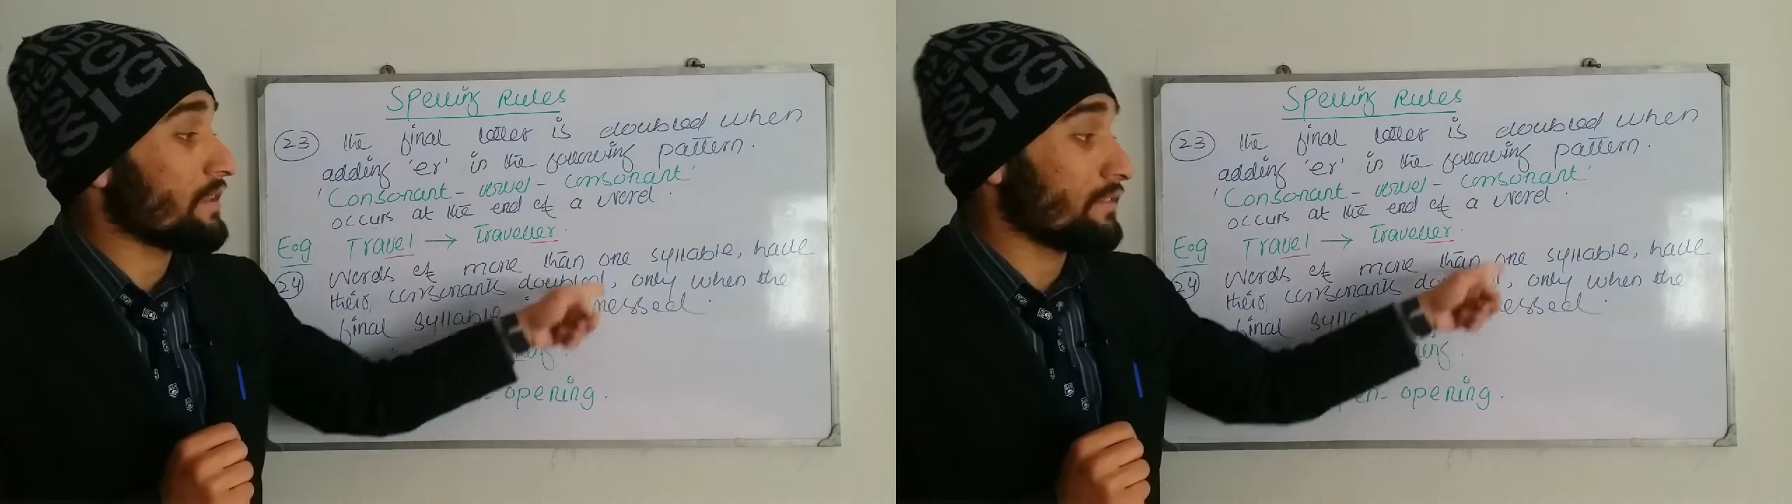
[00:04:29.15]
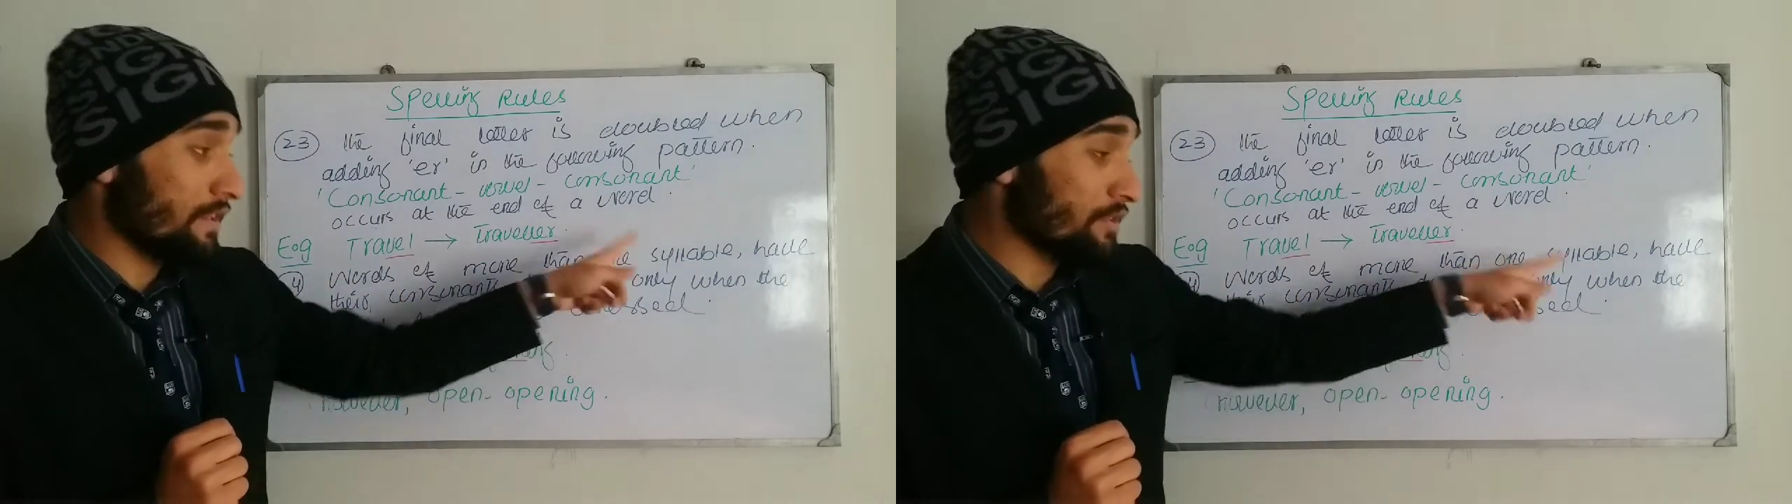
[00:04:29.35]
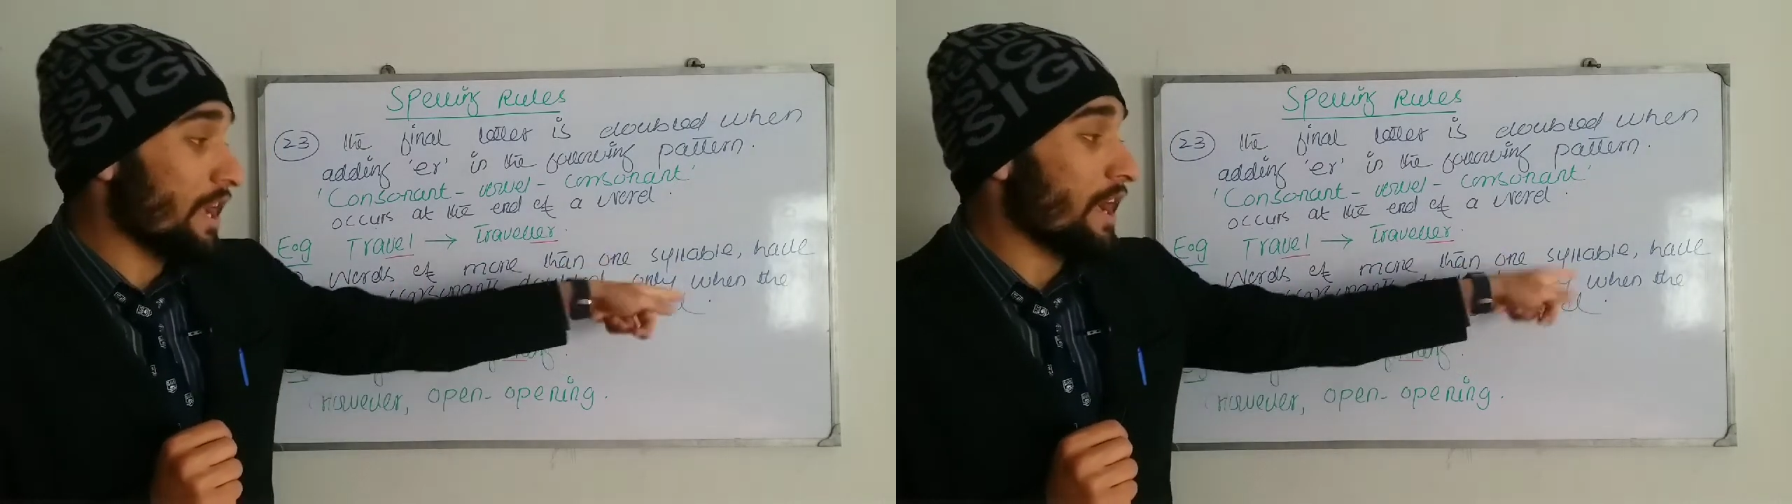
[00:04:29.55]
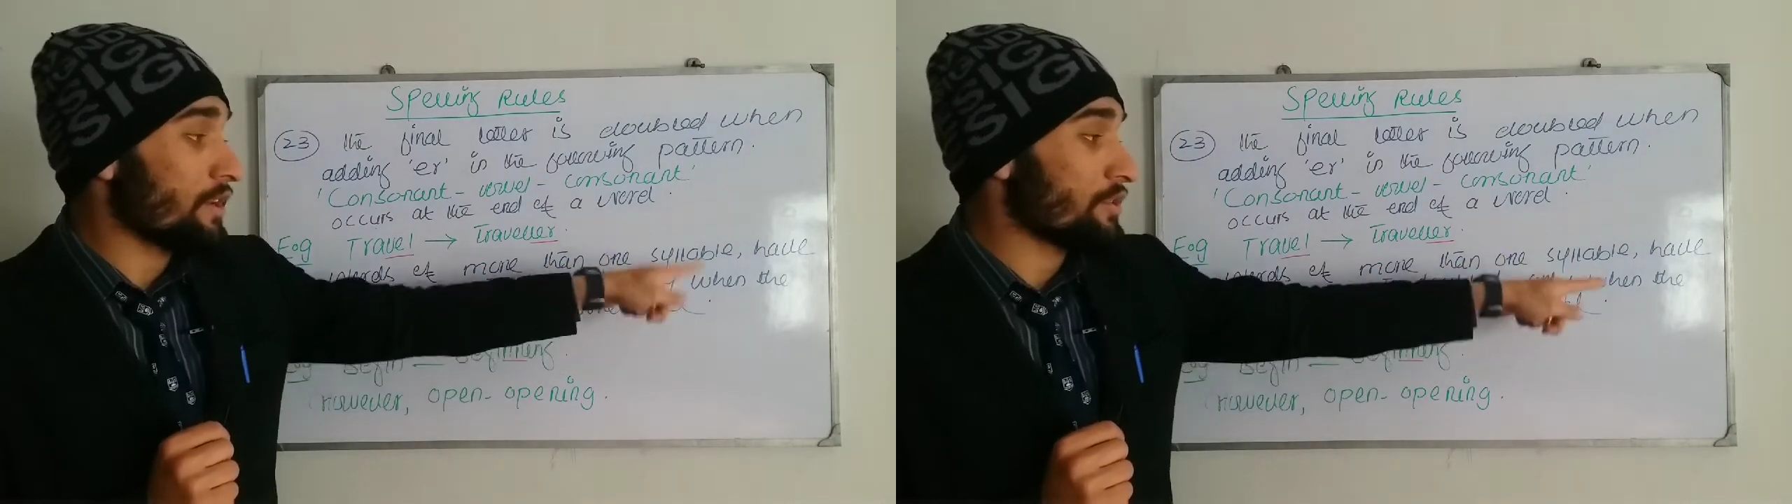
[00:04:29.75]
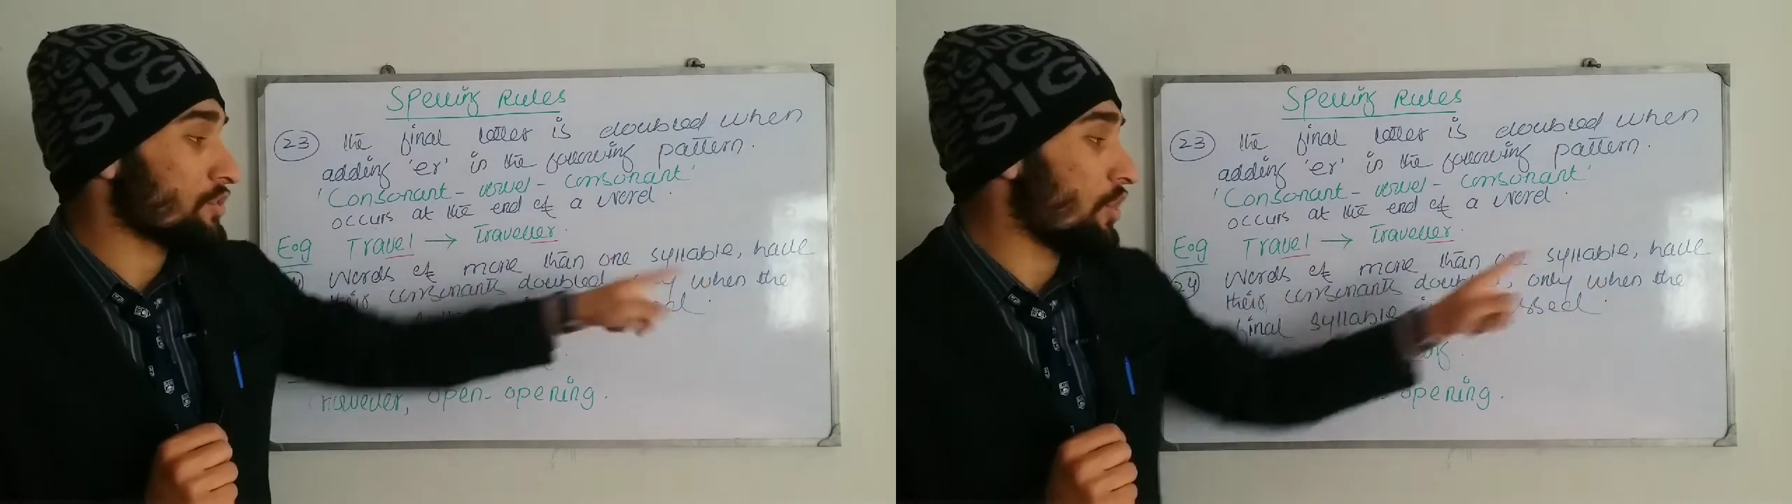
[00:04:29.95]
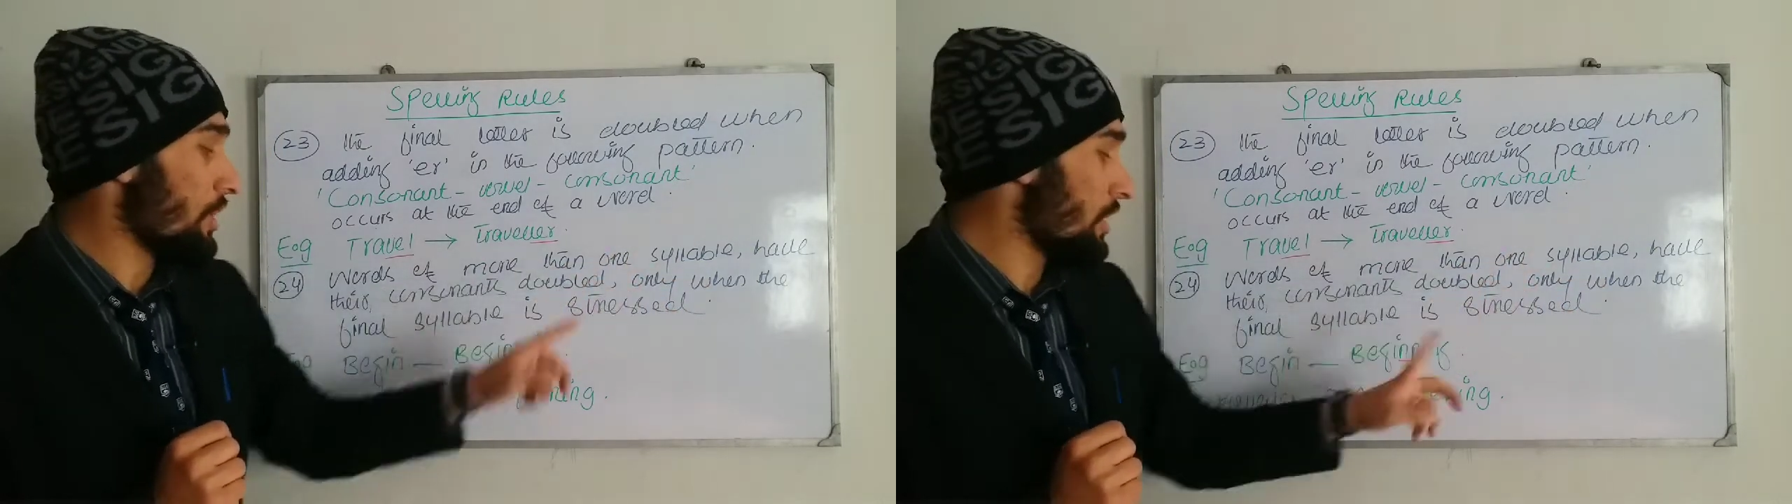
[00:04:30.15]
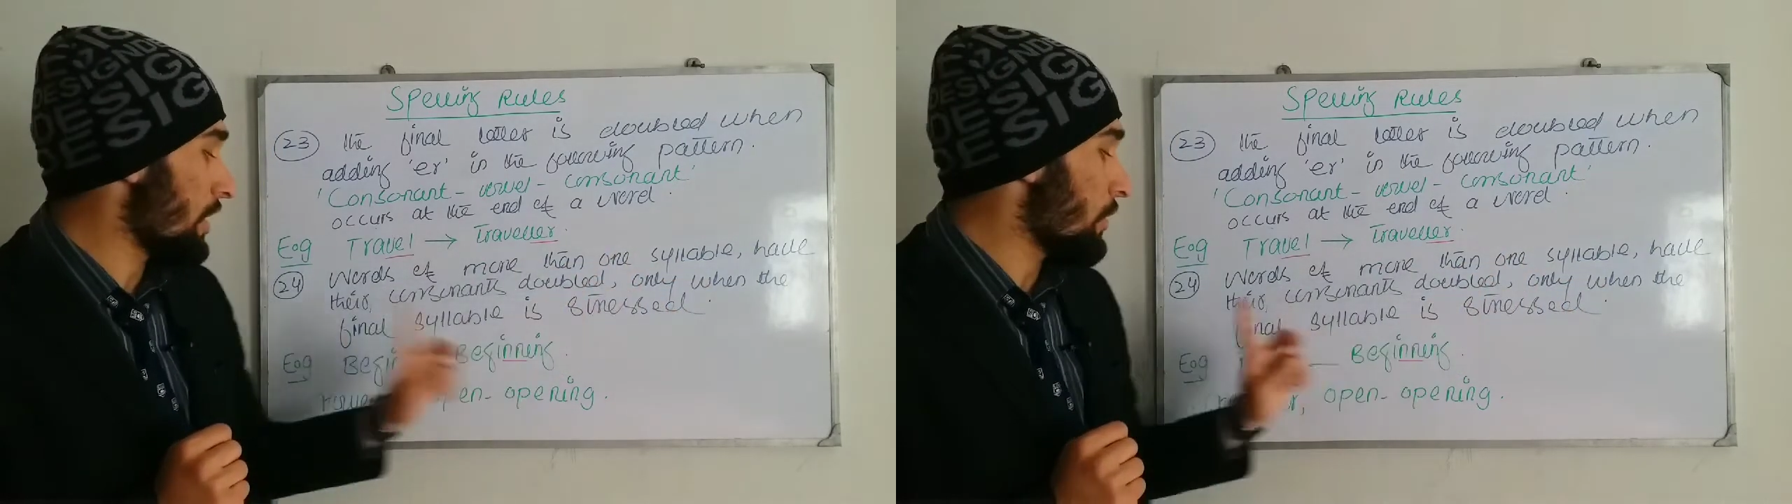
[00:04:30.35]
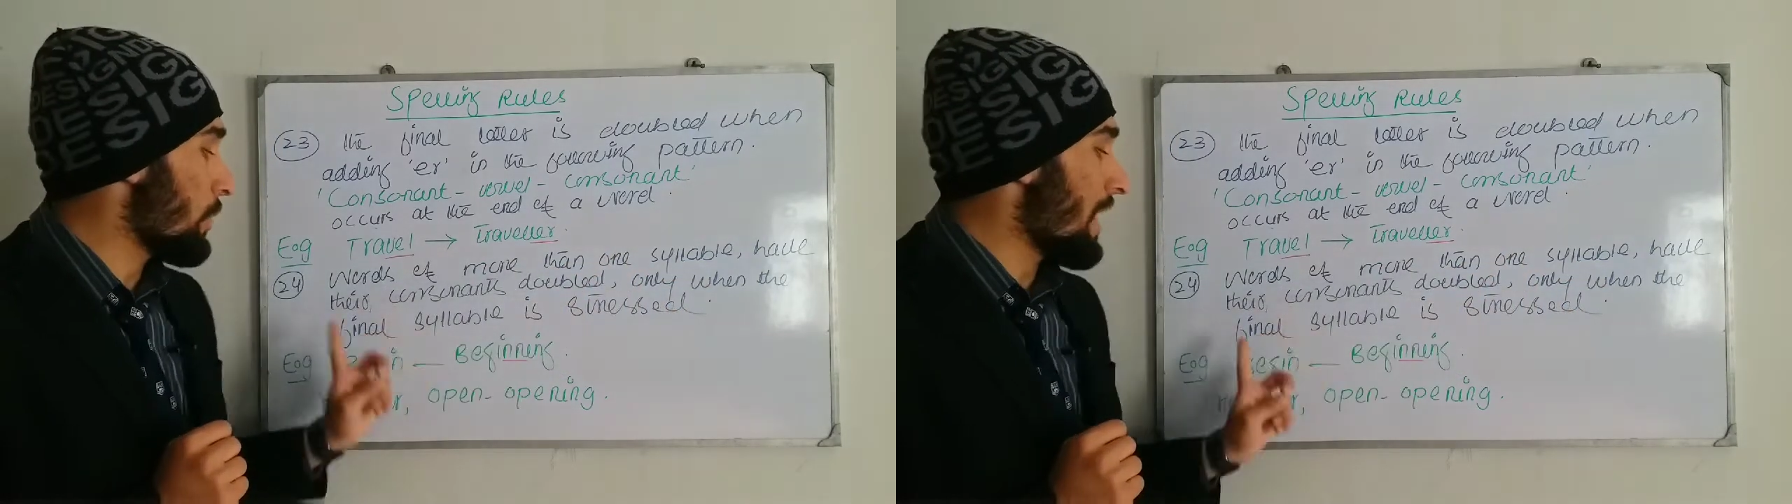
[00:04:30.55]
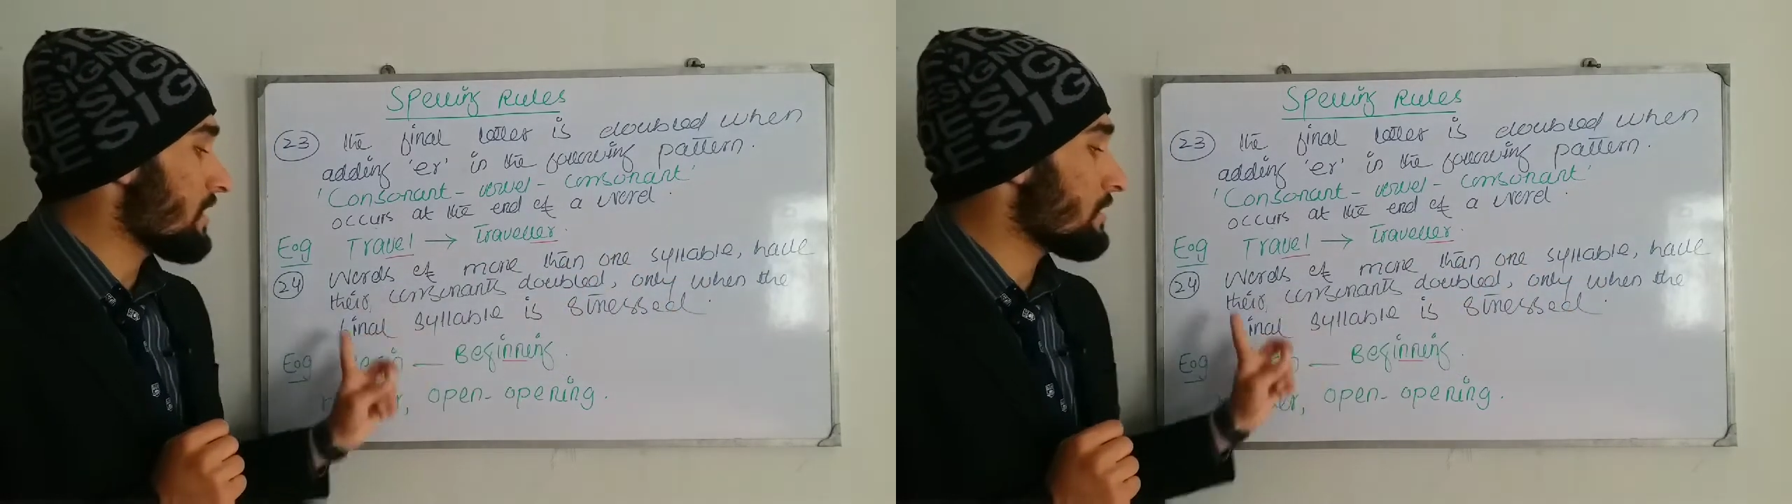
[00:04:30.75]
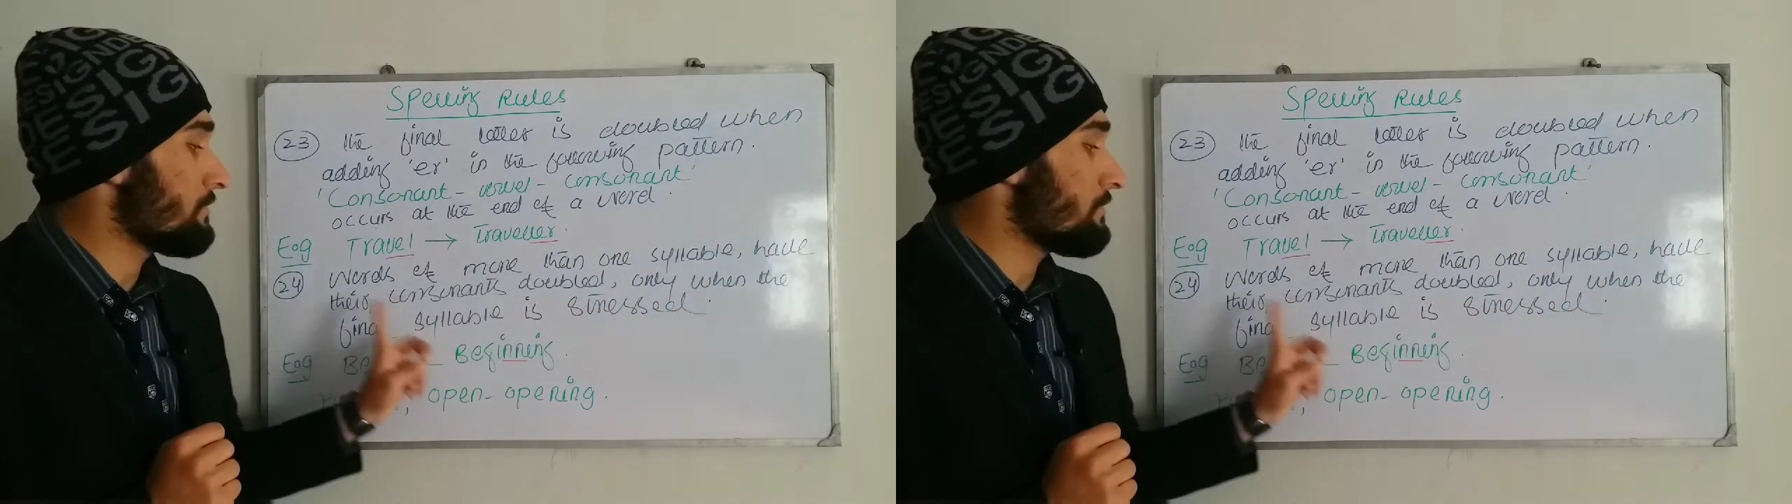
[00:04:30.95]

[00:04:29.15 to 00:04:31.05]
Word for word: and this occurs only when